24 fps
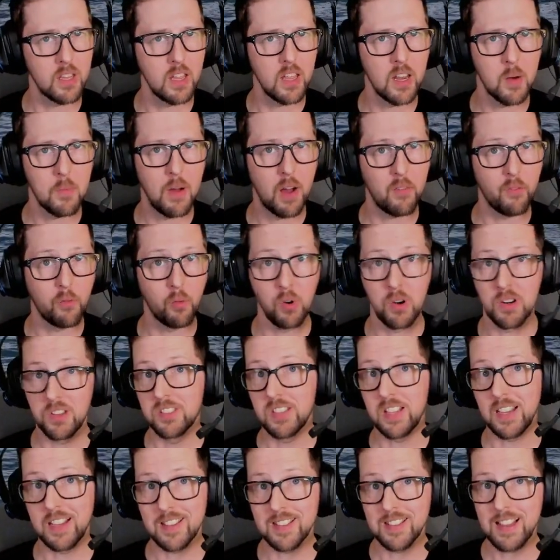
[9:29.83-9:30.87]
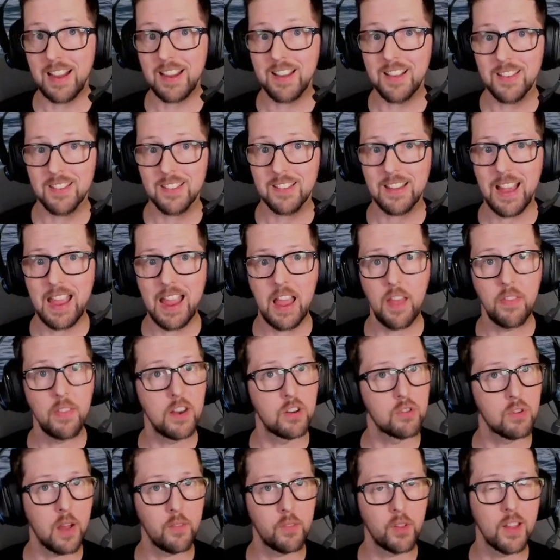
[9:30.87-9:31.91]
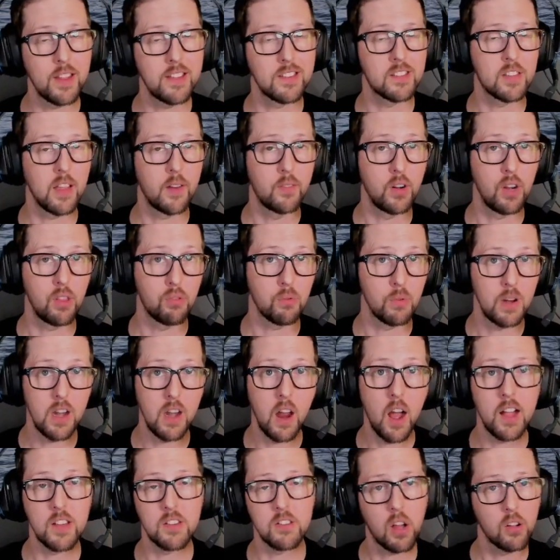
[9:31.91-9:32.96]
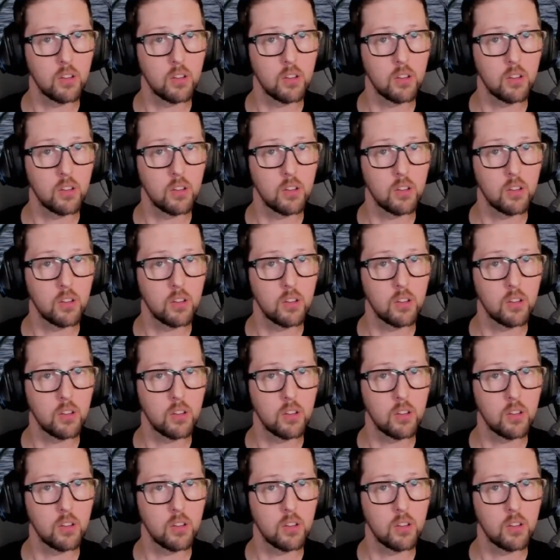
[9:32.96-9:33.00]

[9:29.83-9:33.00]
in about 46 seconds, and they travel at 73 knots.